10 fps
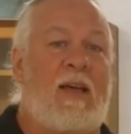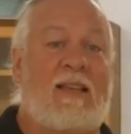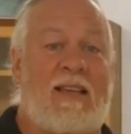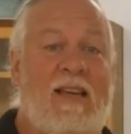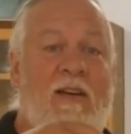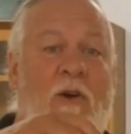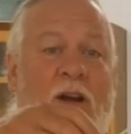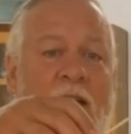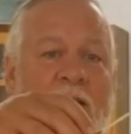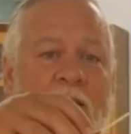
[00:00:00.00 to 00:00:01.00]
is
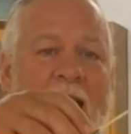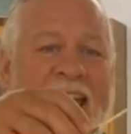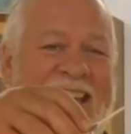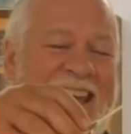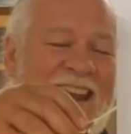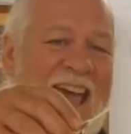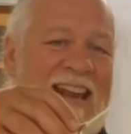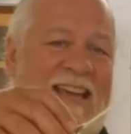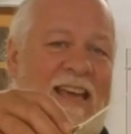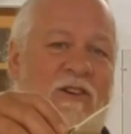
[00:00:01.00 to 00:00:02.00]
increased, and
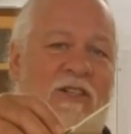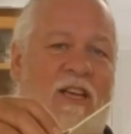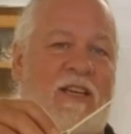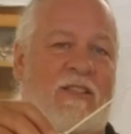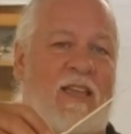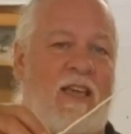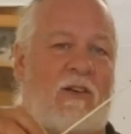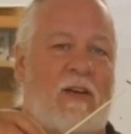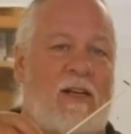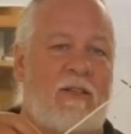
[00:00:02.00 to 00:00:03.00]
kinetic energy is
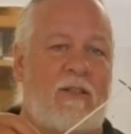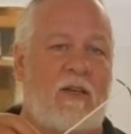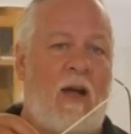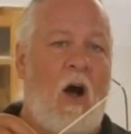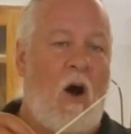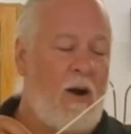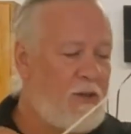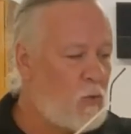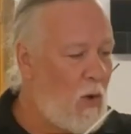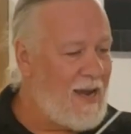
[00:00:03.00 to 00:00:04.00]
decreased. On
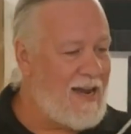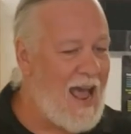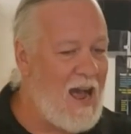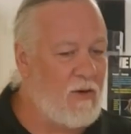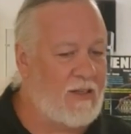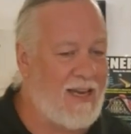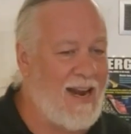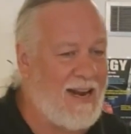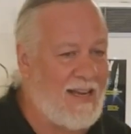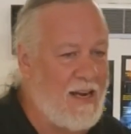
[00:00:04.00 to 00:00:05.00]
its way down,
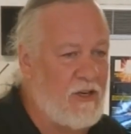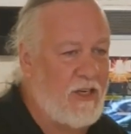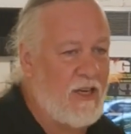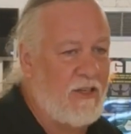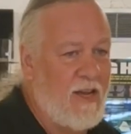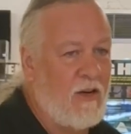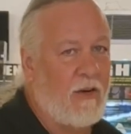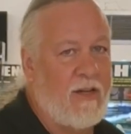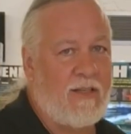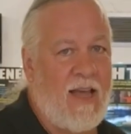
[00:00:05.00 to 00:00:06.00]
kinetic energy is
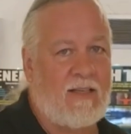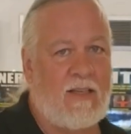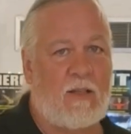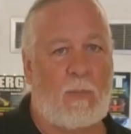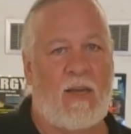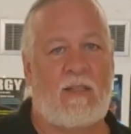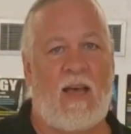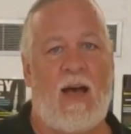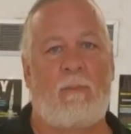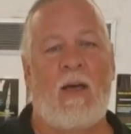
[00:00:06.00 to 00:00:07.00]
increased as it speeds
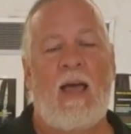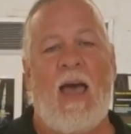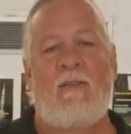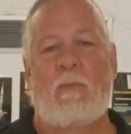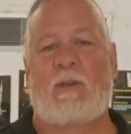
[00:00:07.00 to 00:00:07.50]
up, and the